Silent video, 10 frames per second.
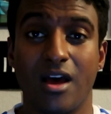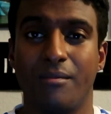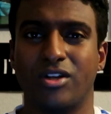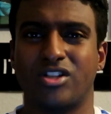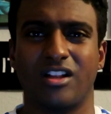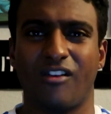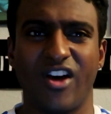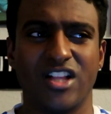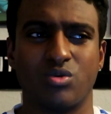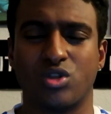But the
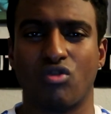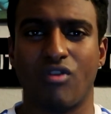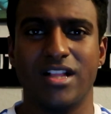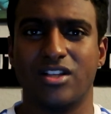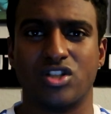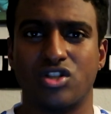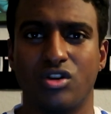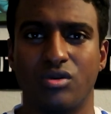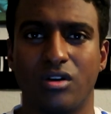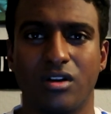defence was horrendous
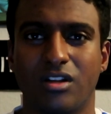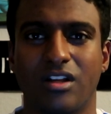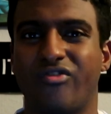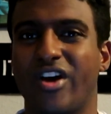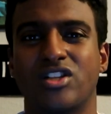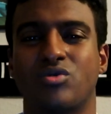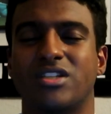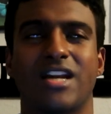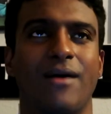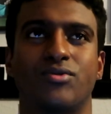too. The defence
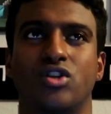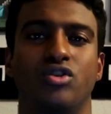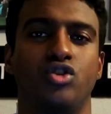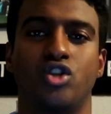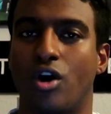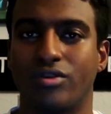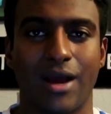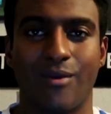was an absolute joke.